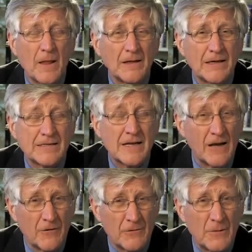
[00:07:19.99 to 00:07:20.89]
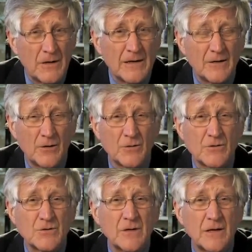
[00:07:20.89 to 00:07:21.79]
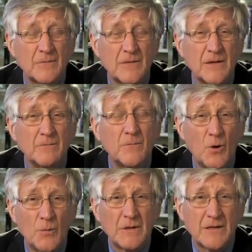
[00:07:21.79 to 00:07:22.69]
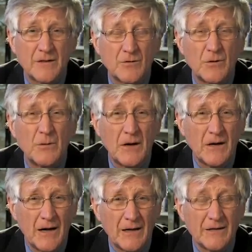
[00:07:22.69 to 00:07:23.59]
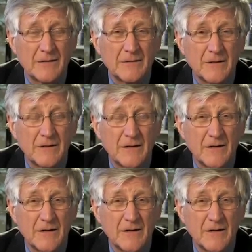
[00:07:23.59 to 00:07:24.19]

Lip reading: and that's everybody knows the moment that 3 Mile Island